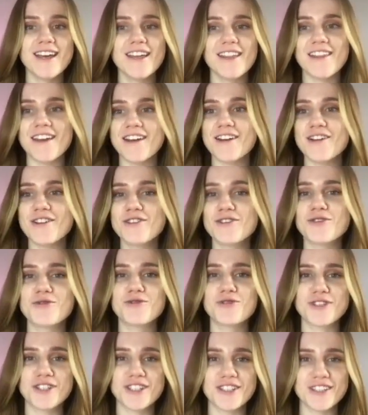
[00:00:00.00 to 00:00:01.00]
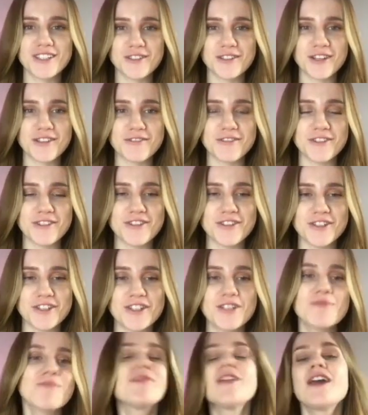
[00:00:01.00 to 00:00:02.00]
that is a really great
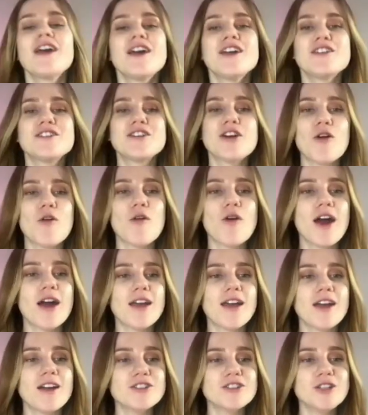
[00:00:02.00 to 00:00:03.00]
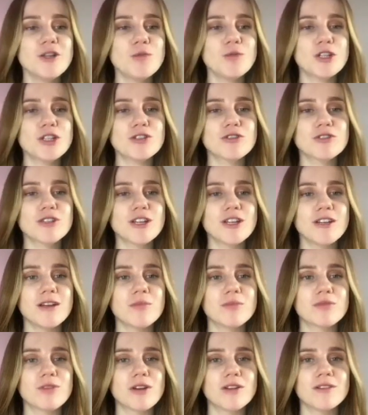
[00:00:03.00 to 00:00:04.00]
feature. So I actually want to create
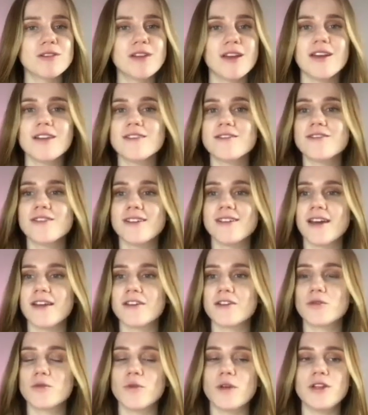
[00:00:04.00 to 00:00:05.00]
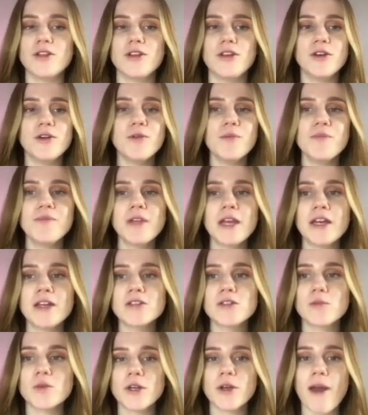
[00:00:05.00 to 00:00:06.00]
a brand kit together with you.
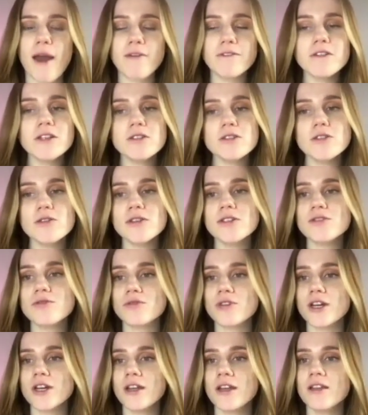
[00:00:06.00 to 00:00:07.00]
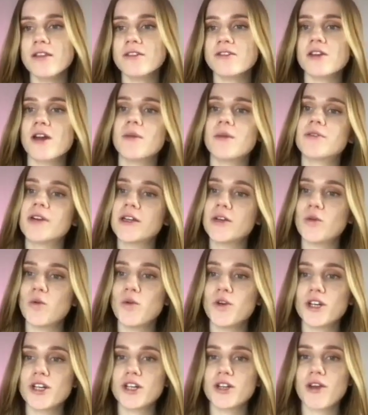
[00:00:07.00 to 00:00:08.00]
So what you have to do is right in the top right
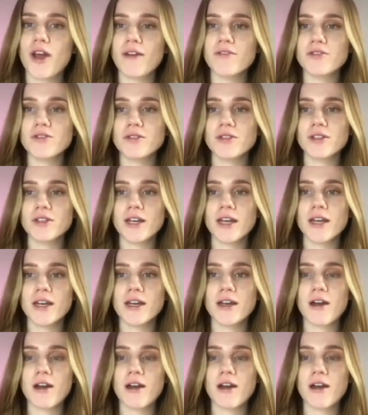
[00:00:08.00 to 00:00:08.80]
corner, you have to click